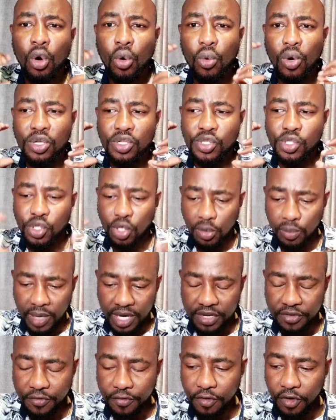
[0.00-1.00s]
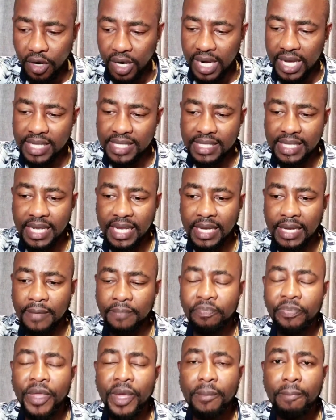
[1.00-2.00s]
was so much focused
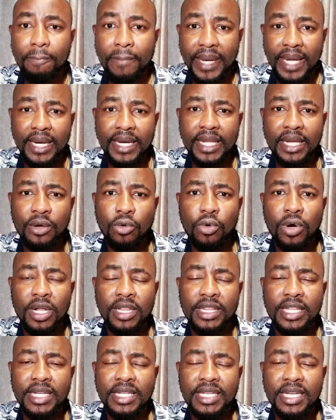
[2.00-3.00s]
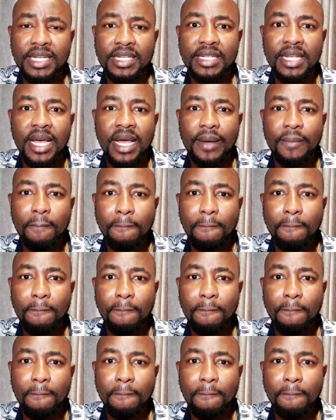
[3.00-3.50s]
in building wealth and just